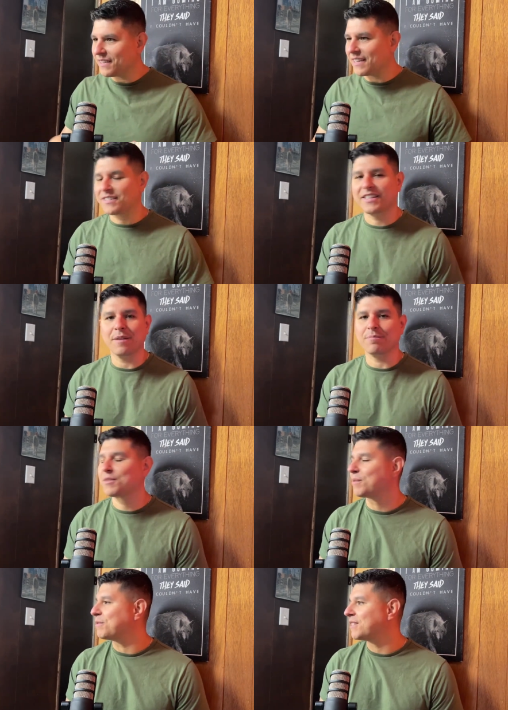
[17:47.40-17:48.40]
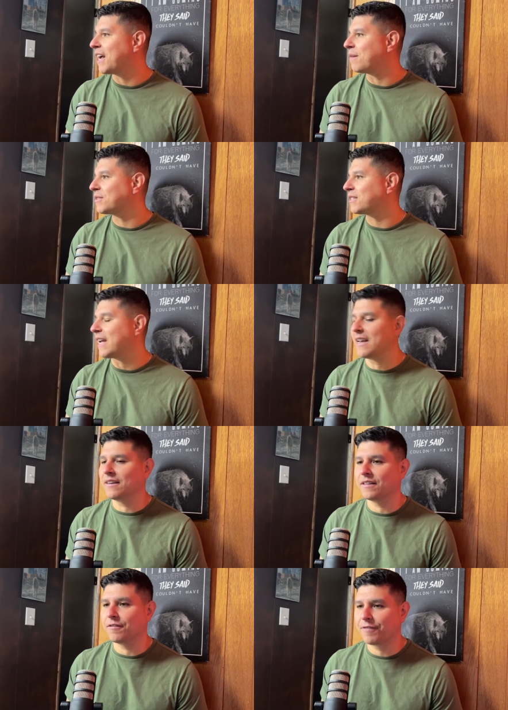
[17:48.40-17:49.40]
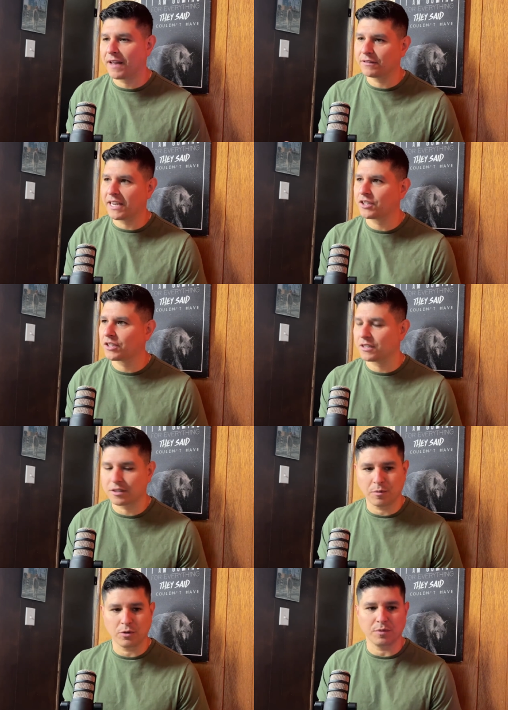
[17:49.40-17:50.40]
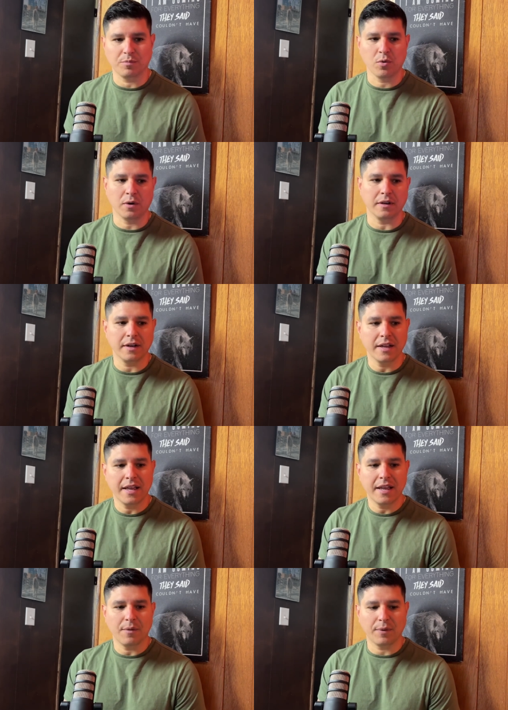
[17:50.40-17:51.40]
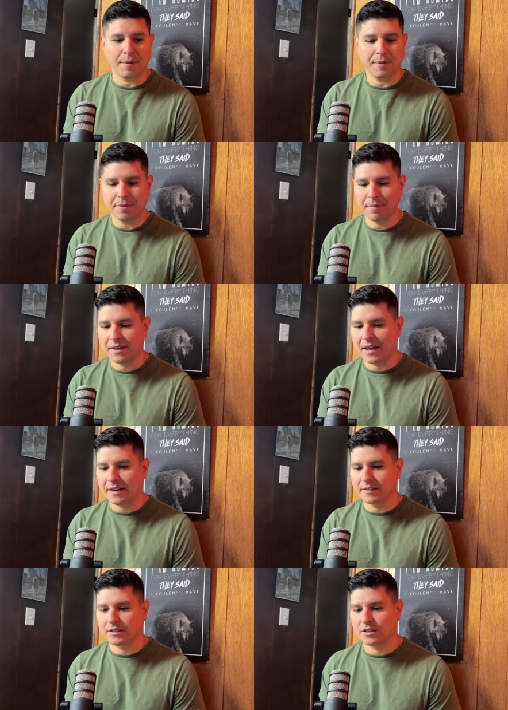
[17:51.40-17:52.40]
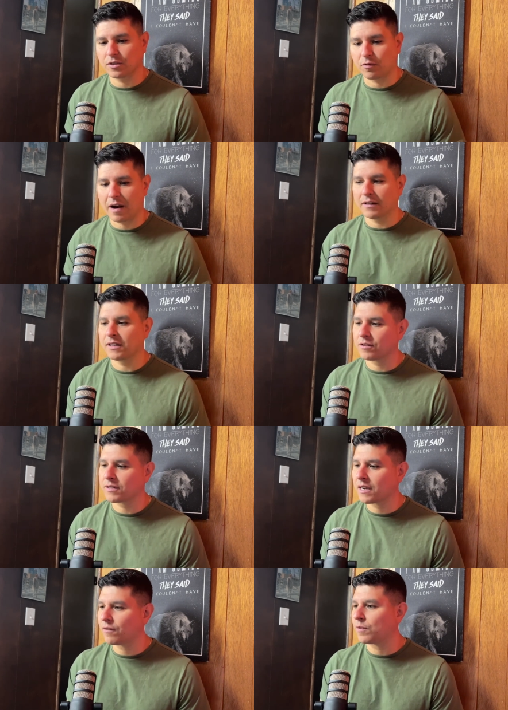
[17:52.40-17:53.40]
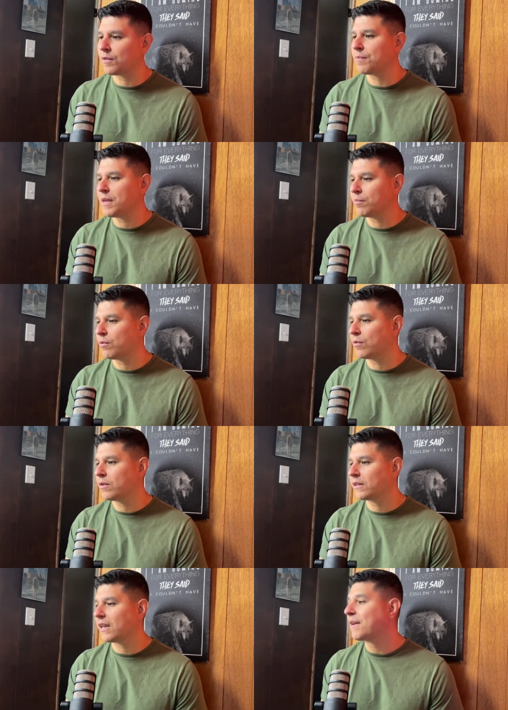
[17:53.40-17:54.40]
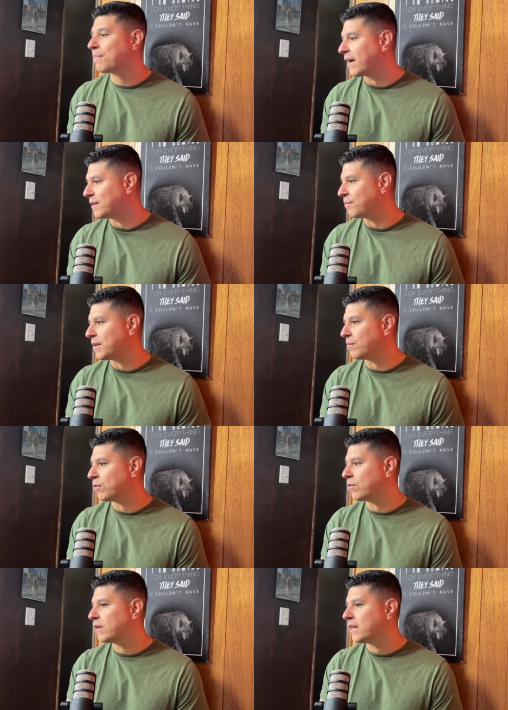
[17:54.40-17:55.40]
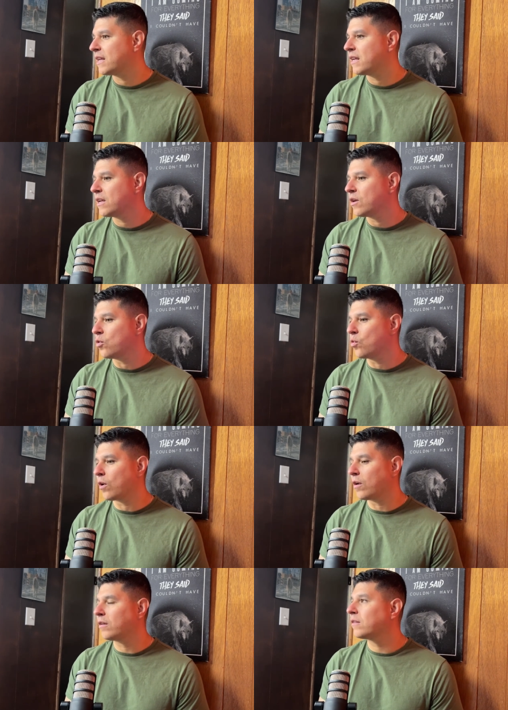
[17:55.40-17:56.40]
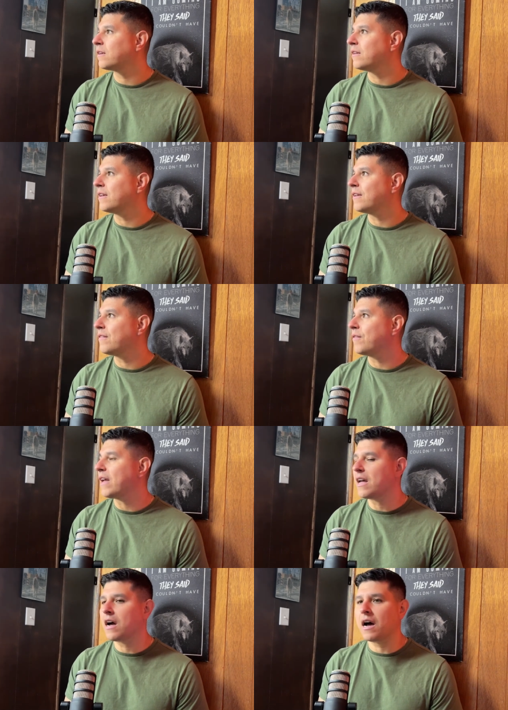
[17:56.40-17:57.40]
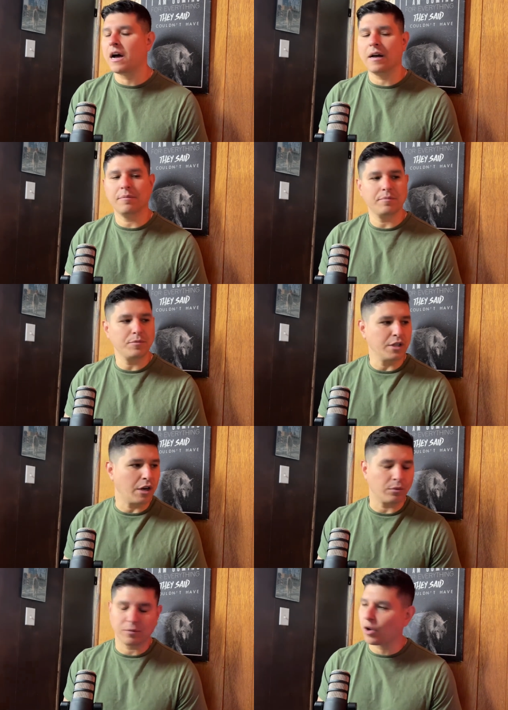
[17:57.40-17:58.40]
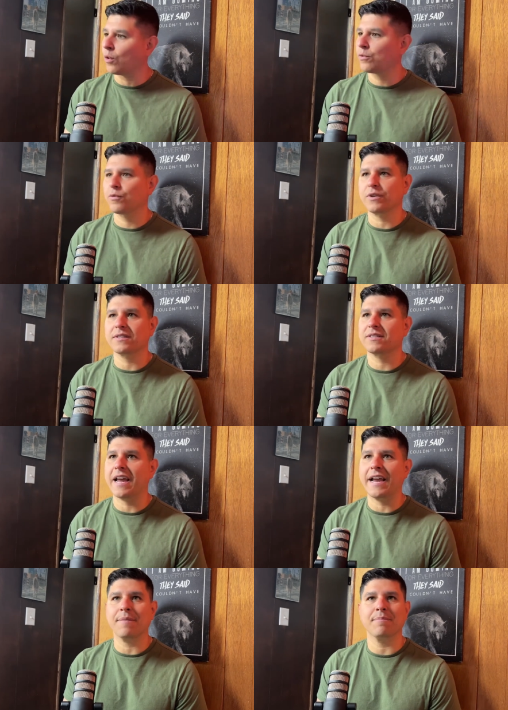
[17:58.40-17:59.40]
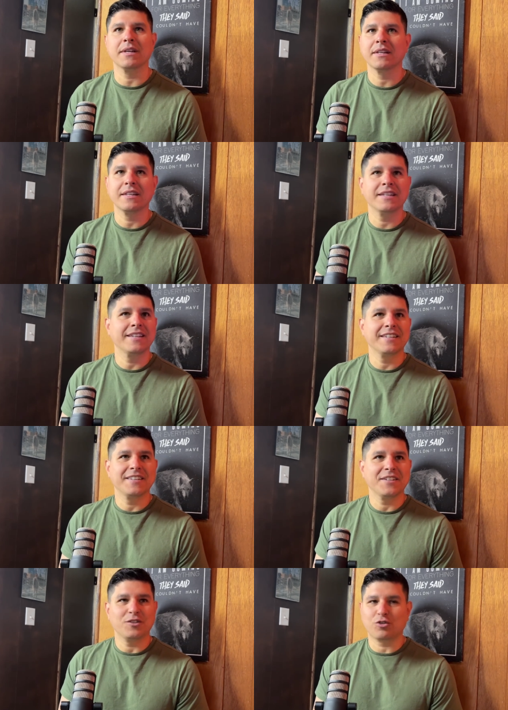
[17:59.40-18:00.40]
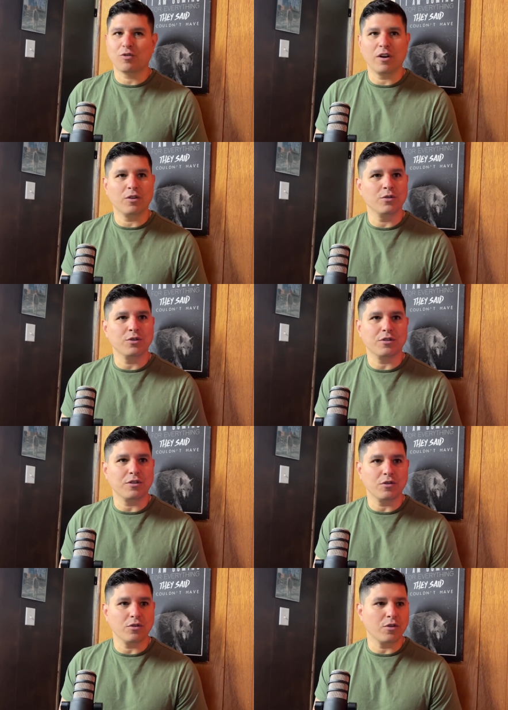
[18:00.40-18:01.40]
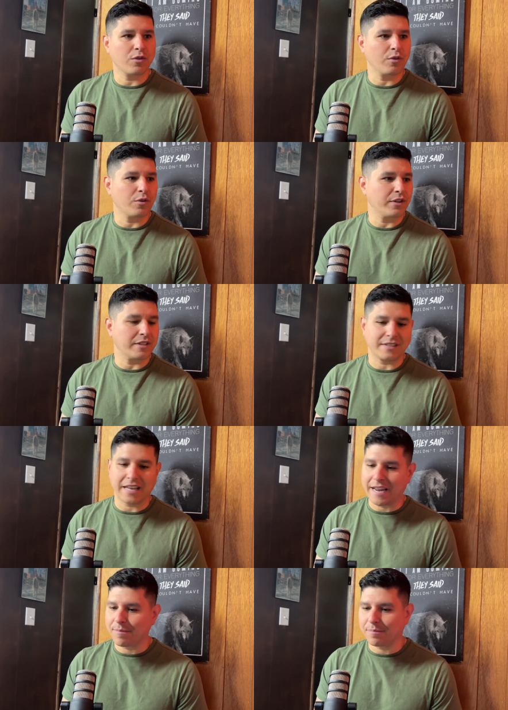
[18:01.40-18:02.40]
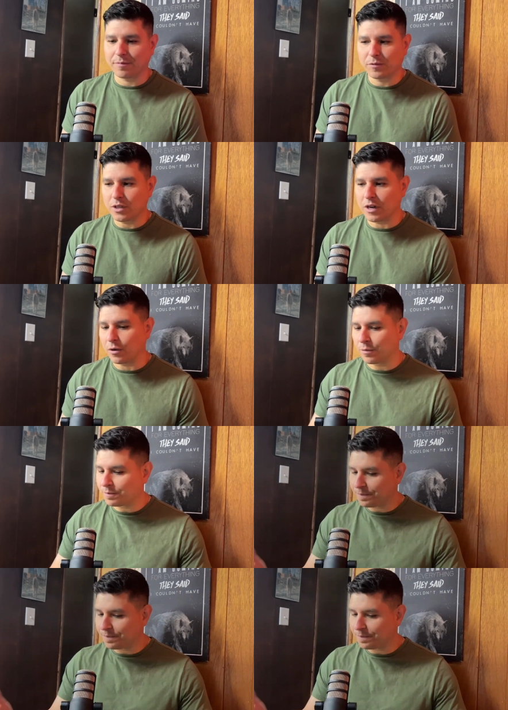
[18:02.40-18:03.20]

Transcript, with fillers: they skip some steps. And the foundation is the most important. What I mean by that is surrounding yourself with people, like minded people, who are, uh, you know, going through the same struggles or, or the same, you know,